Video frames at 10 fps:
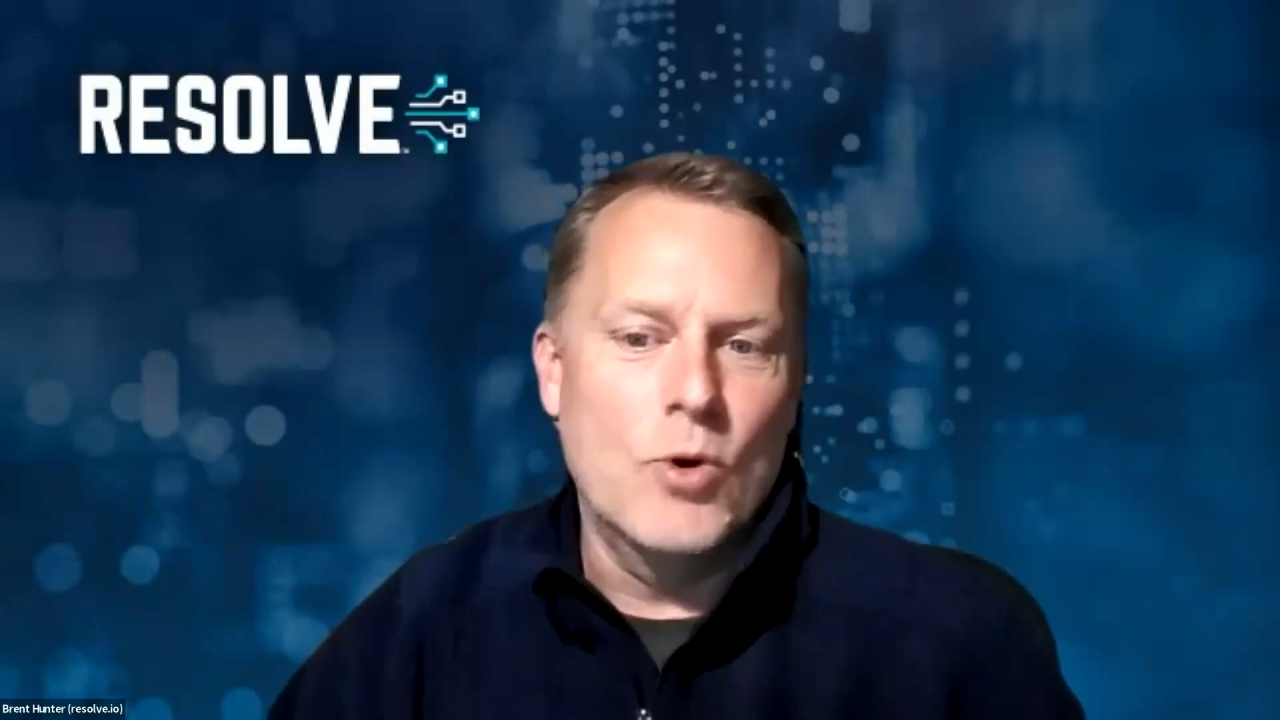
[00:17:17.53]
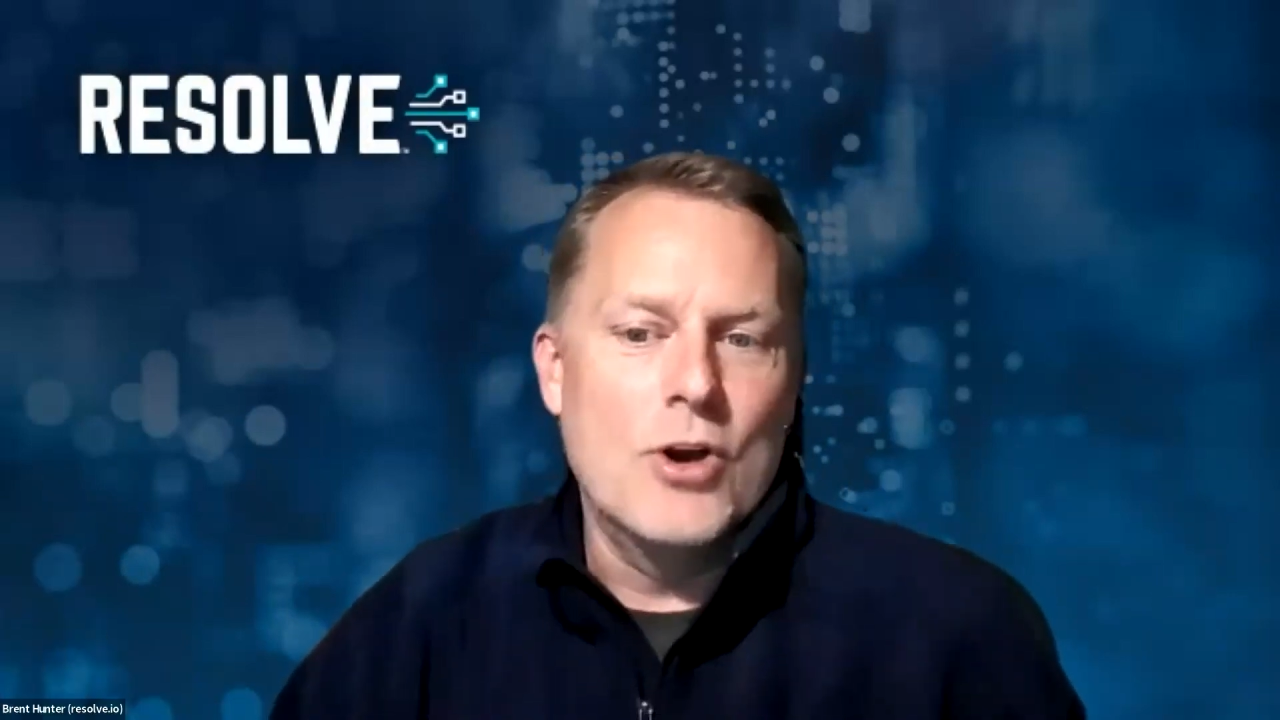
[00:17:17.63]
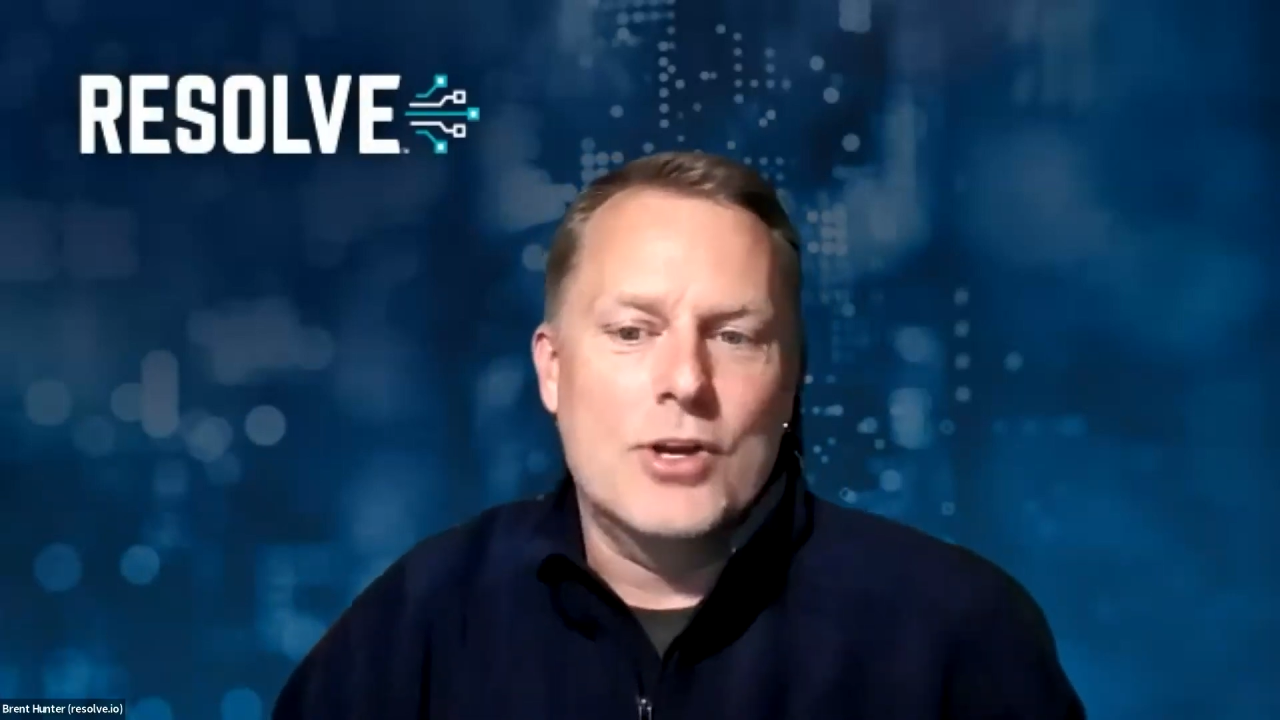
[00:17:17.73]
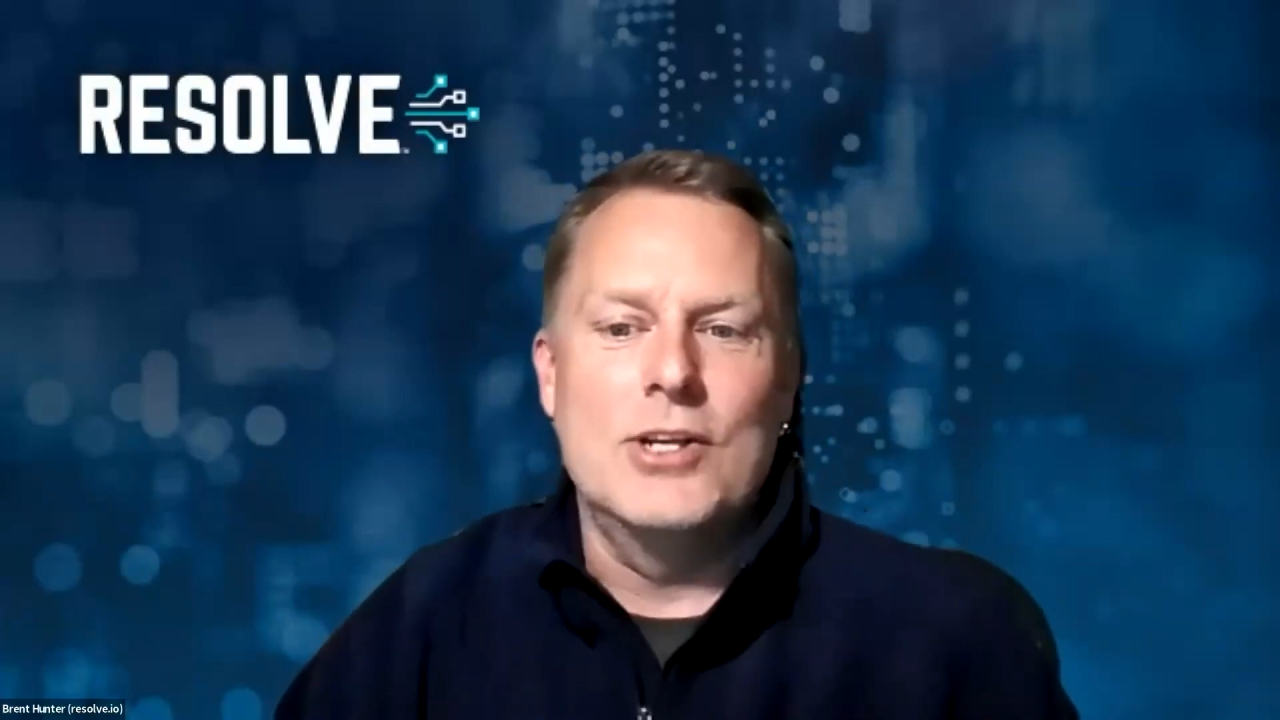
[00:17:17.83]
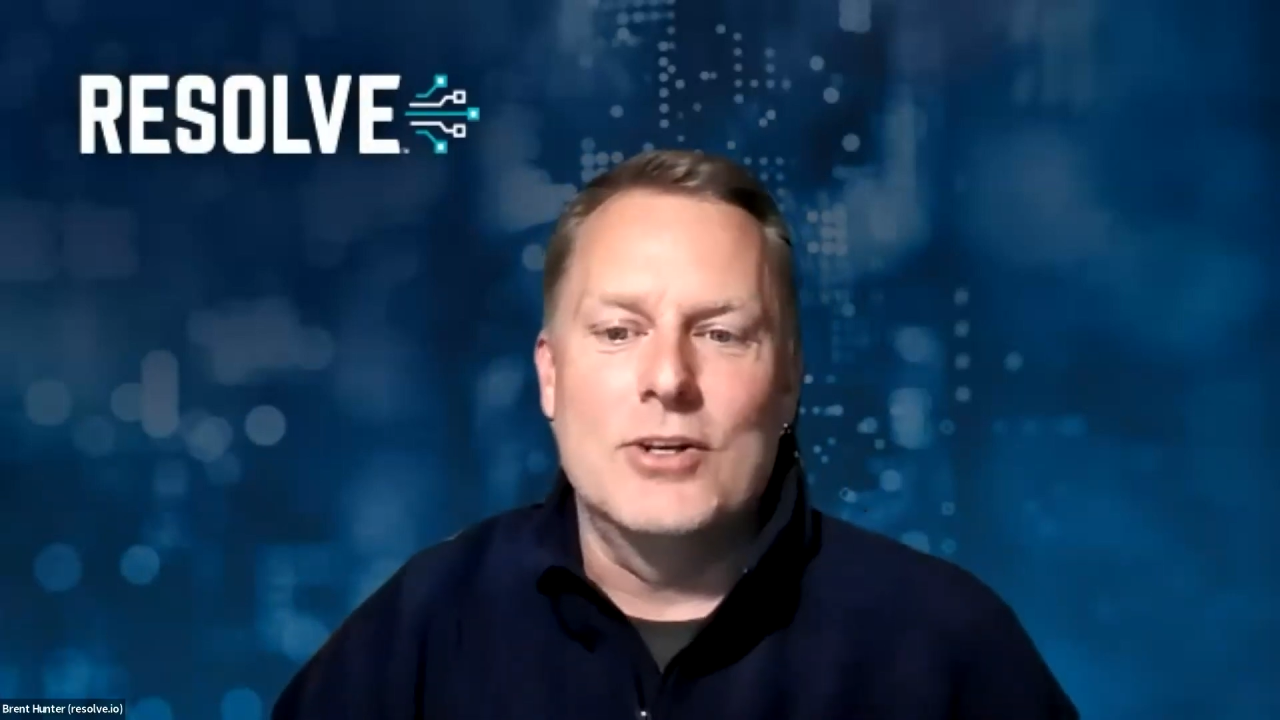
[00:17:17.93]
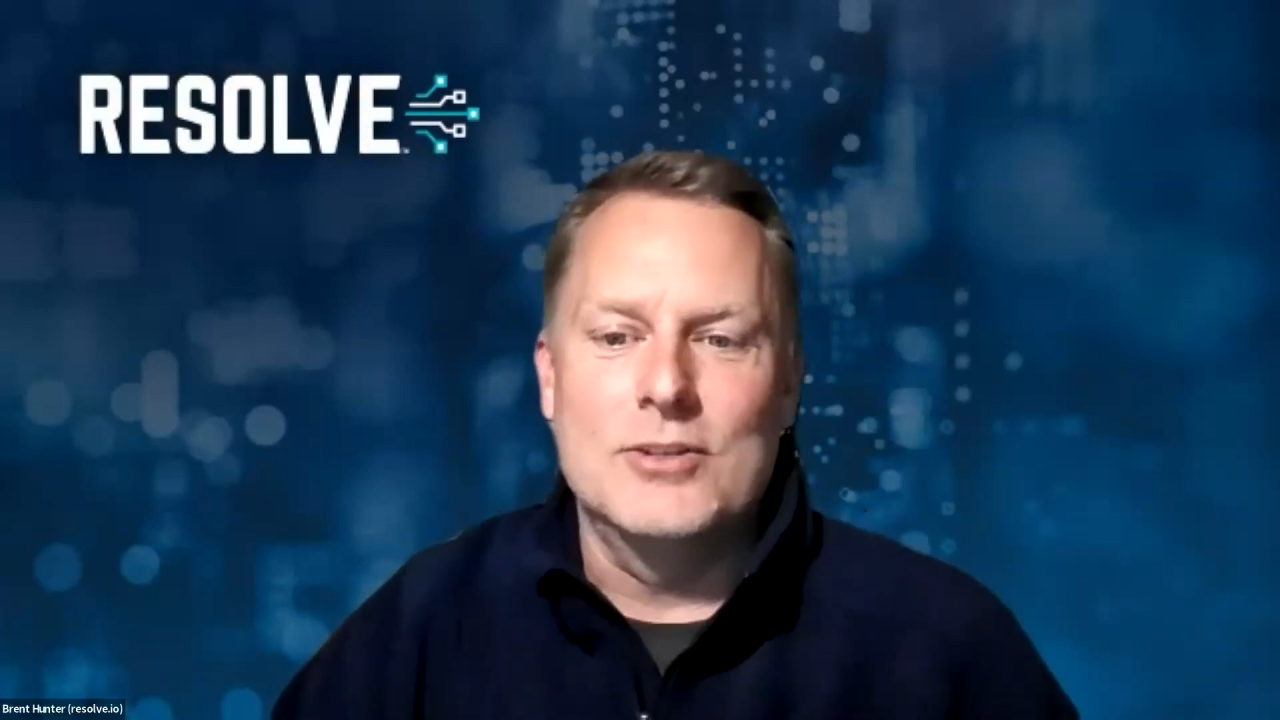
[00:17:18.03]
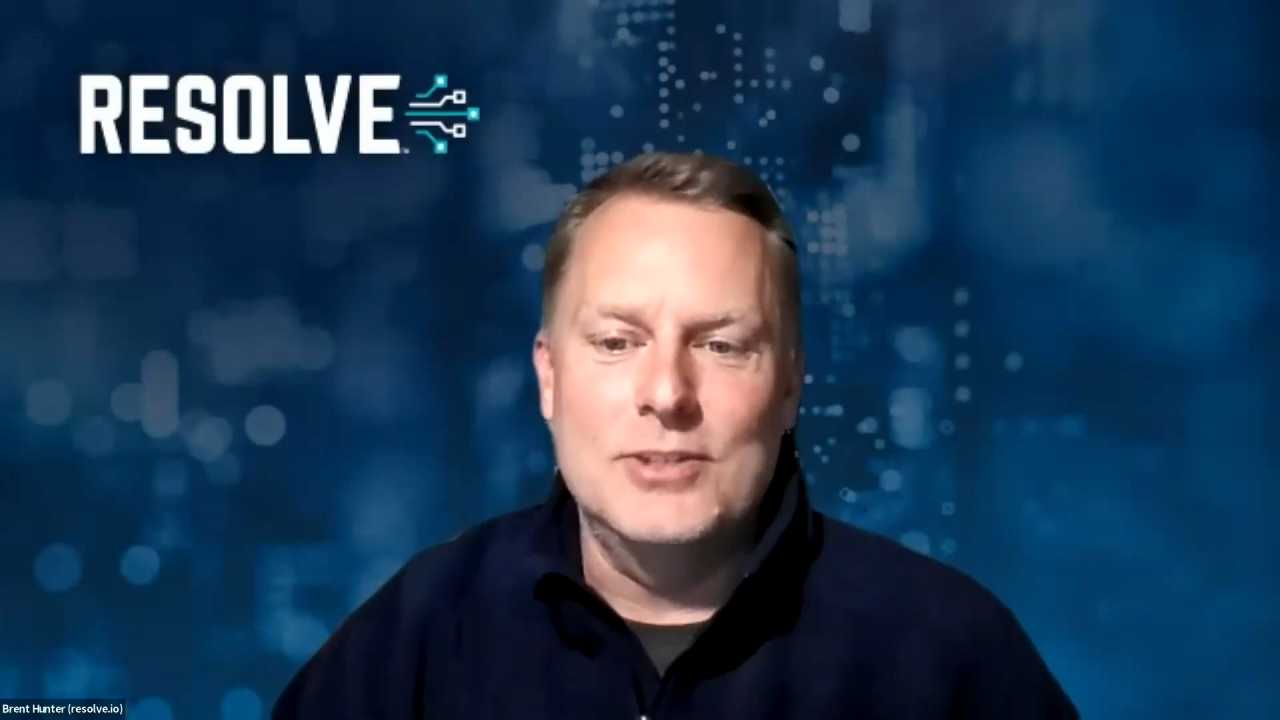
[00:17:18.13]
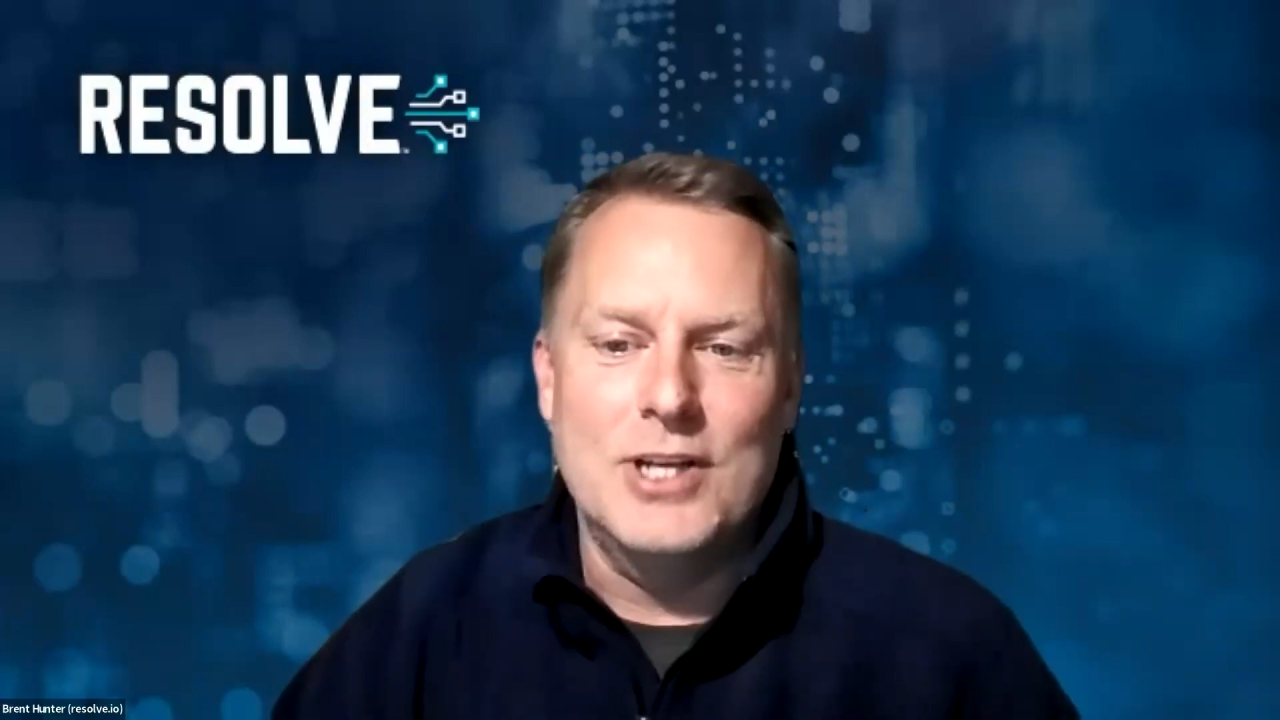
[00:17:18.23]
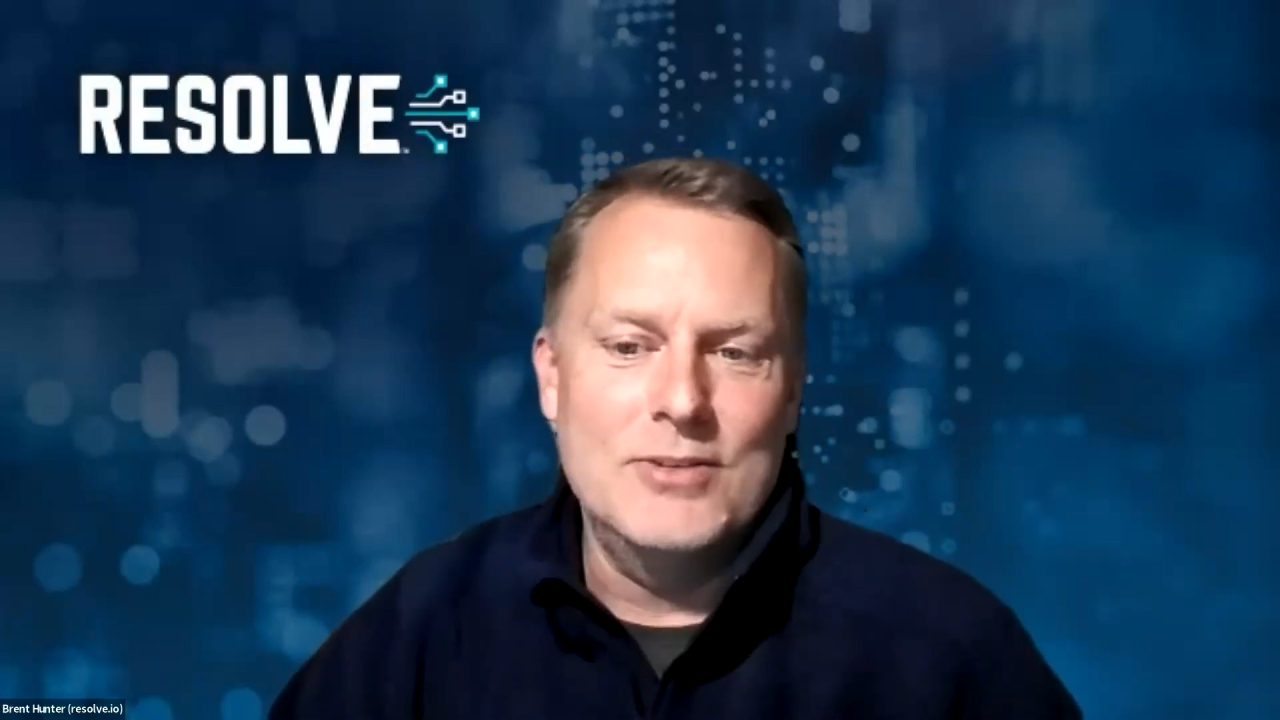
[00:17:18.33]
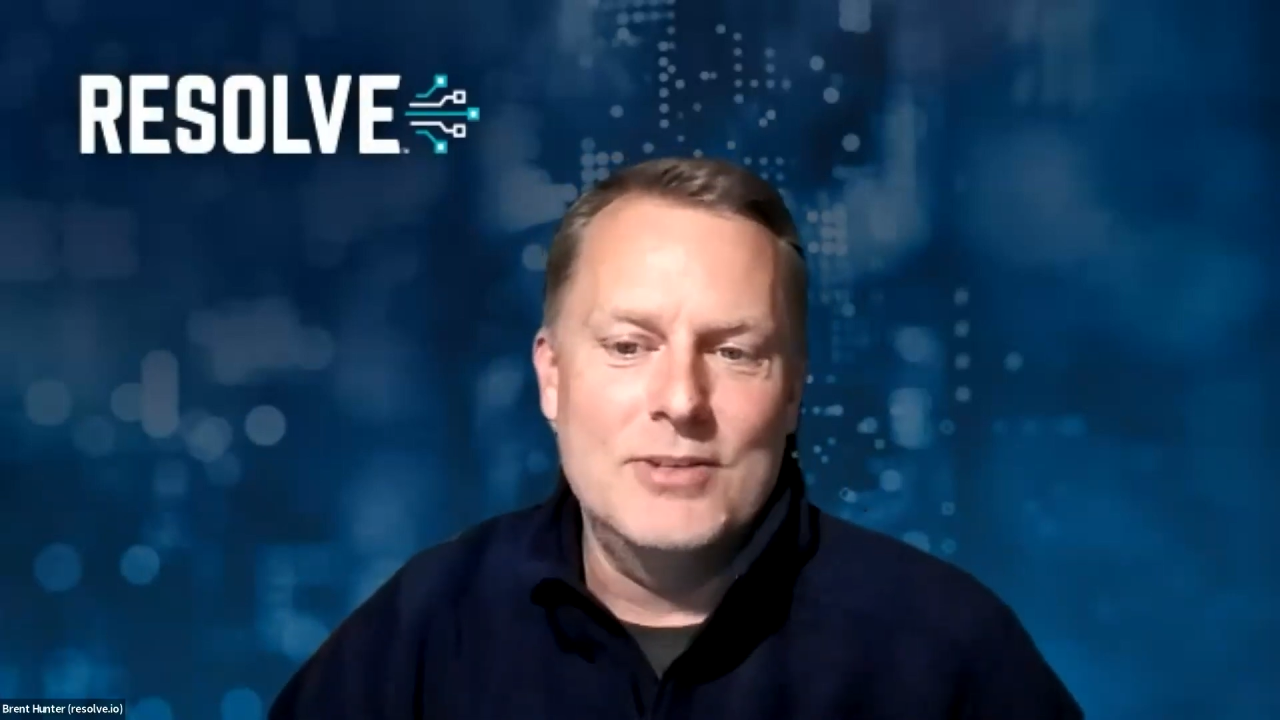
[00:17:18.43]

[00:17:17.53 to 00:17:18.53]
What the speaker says: working on,